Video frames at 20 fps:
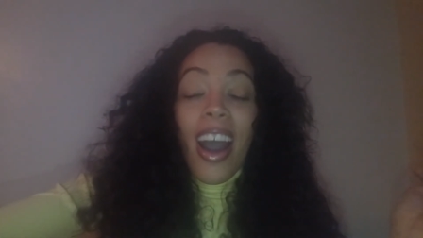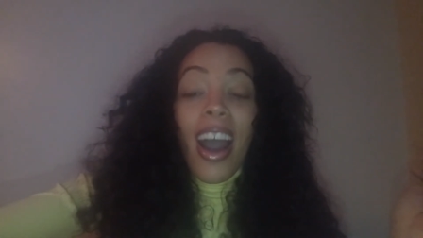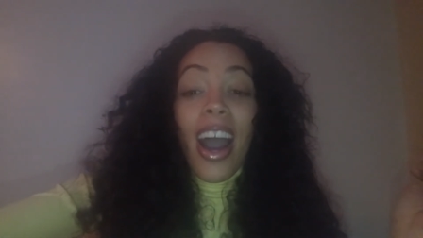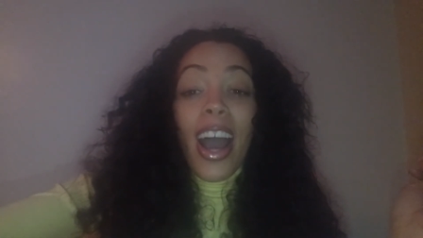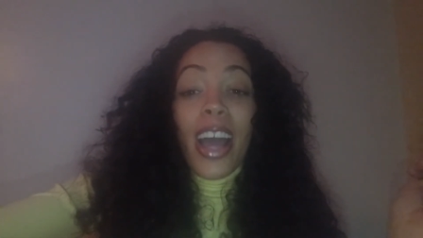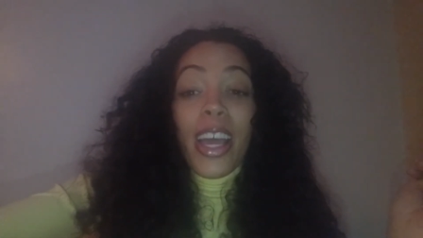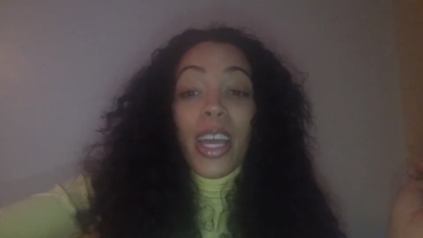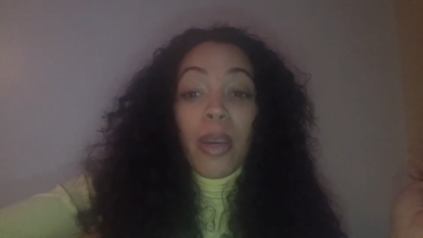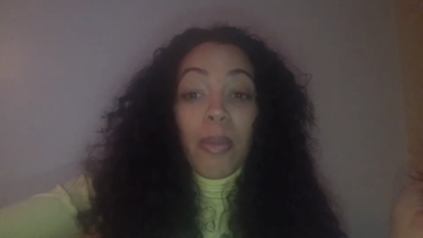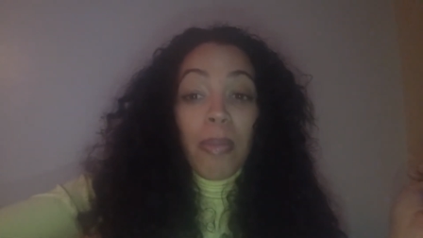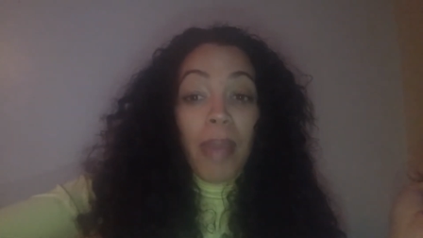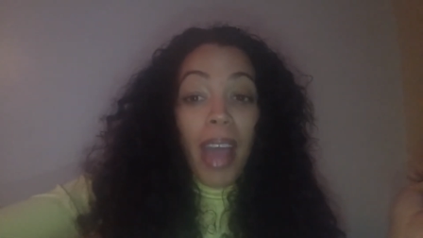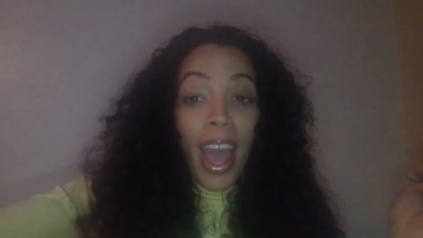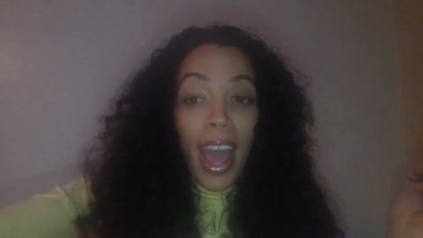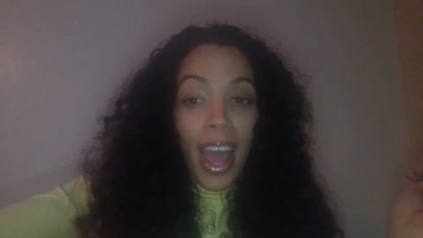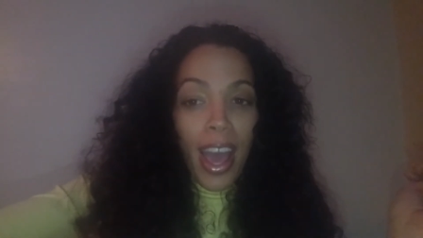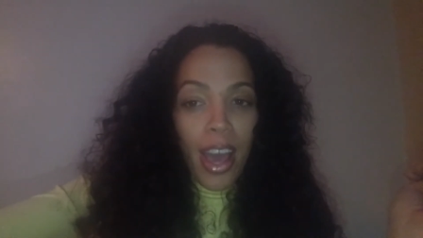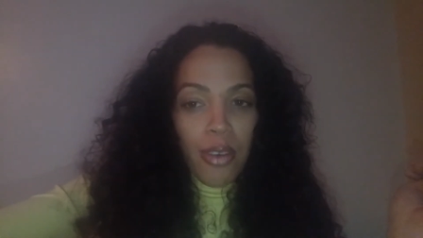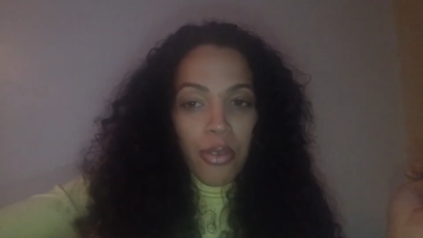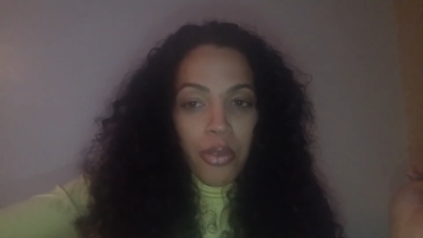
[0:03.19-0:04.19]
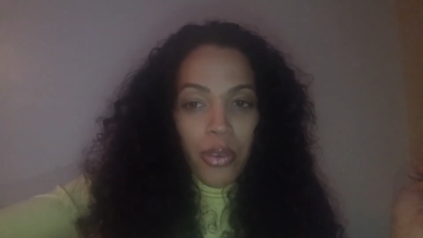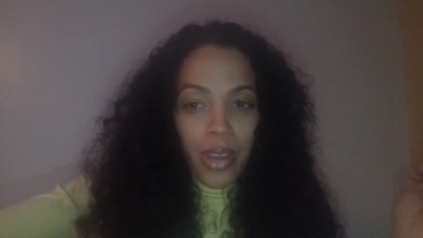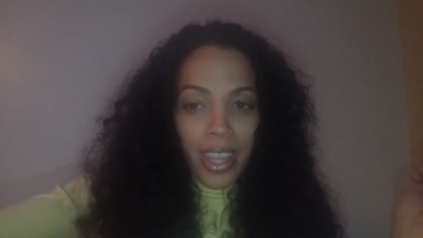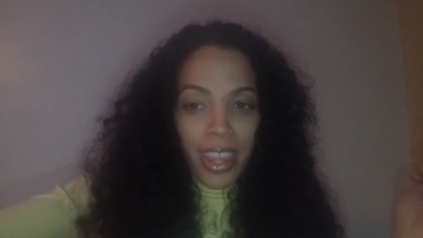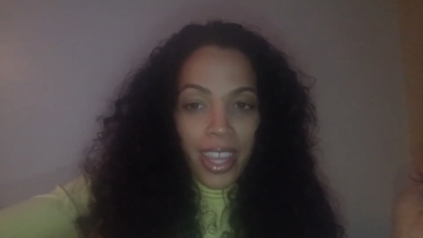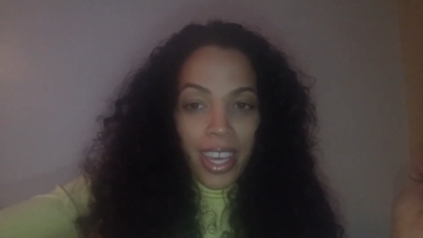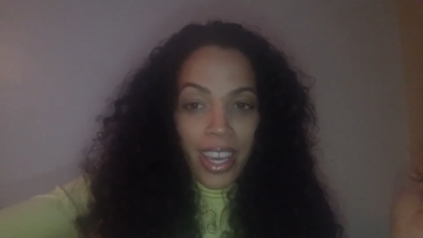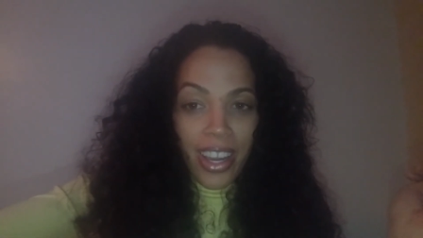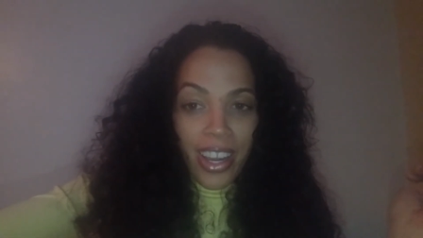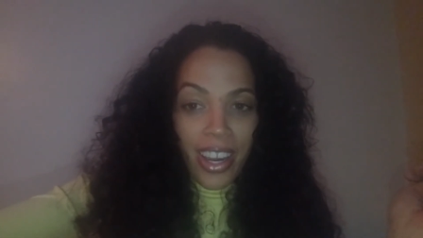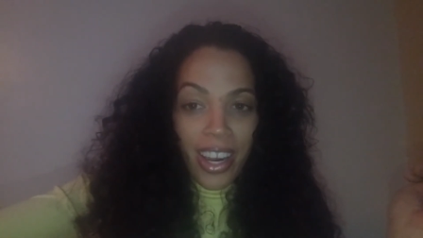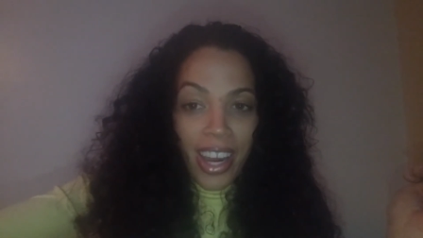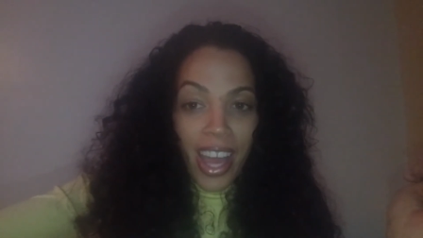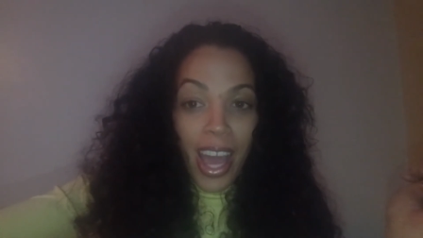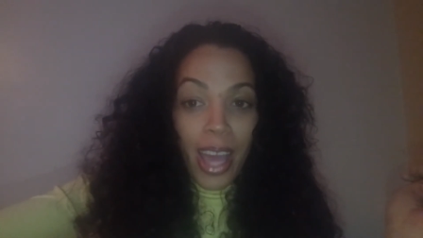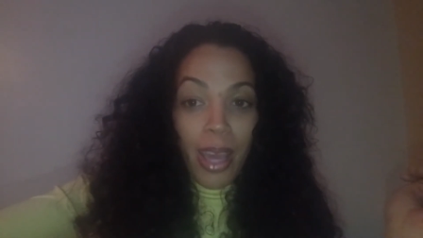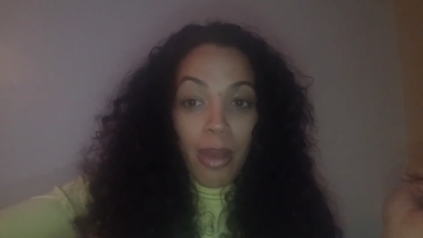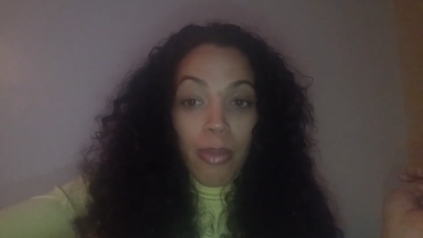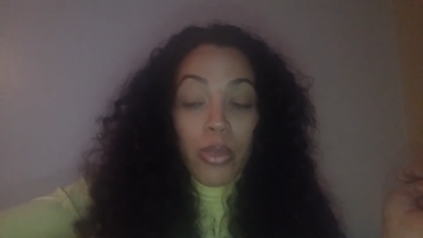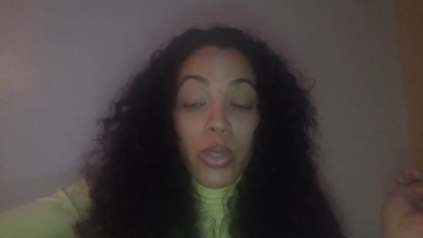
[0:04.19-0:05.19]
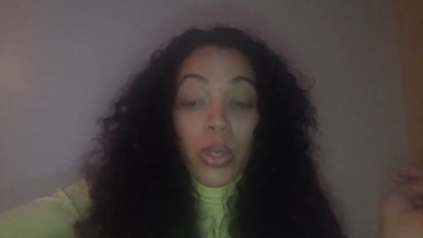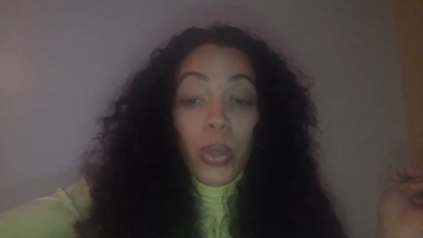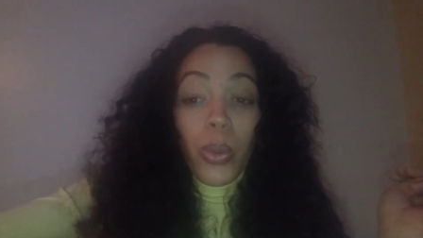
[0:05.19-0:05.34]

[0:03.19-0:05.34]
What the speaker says: I am halfway there. I am